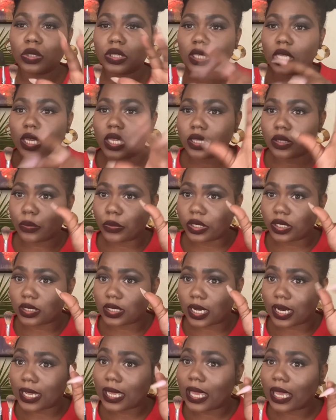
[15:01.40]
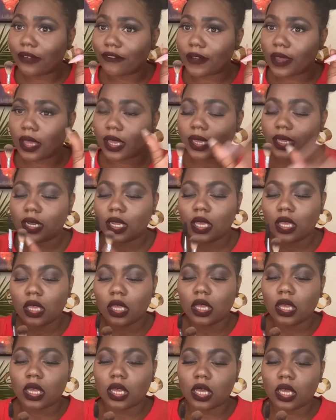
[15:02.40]
the other one that I can't find.
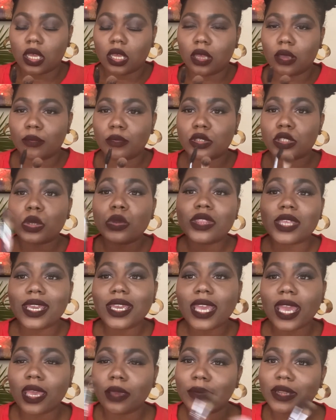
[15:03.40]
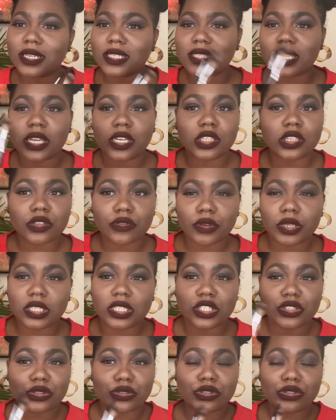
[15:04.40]
So they came in a set of three.
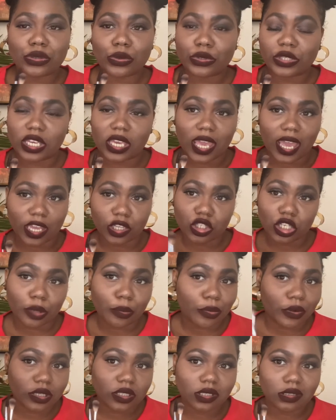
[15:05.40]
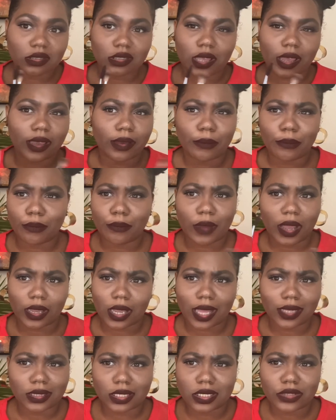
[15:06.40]
These are Sonia Kashuk brushes. I
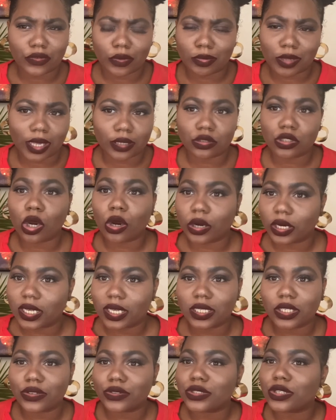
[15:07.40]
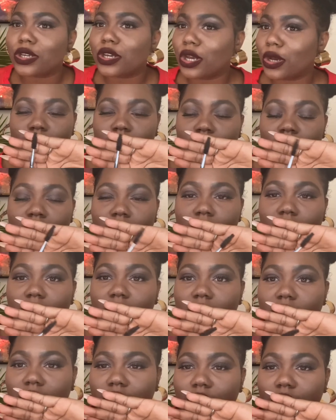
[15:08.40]
got these from like Target years ago.
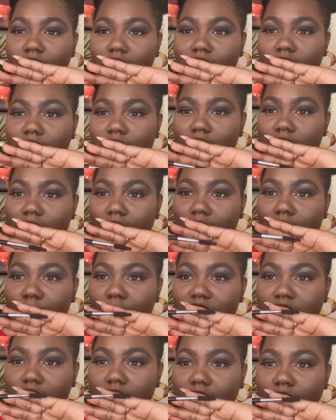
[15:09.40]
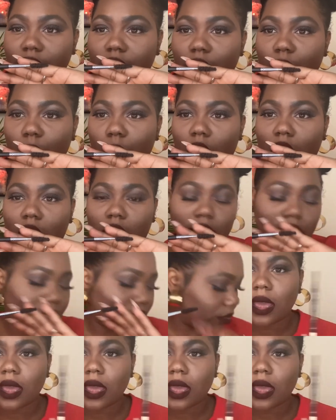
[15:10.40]
It literally looks like a mascara wand.